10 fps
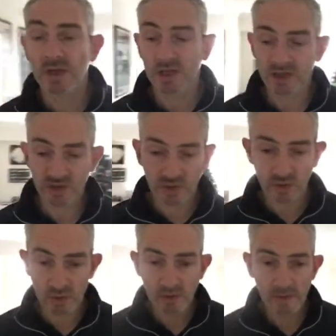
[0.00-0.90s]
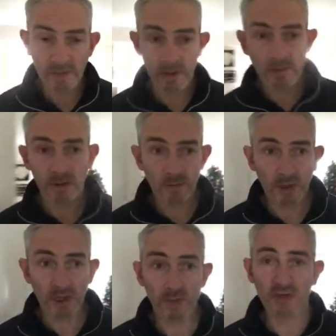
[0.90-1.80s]
into
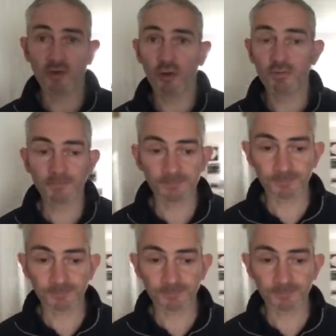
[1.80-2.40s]
my bedroom,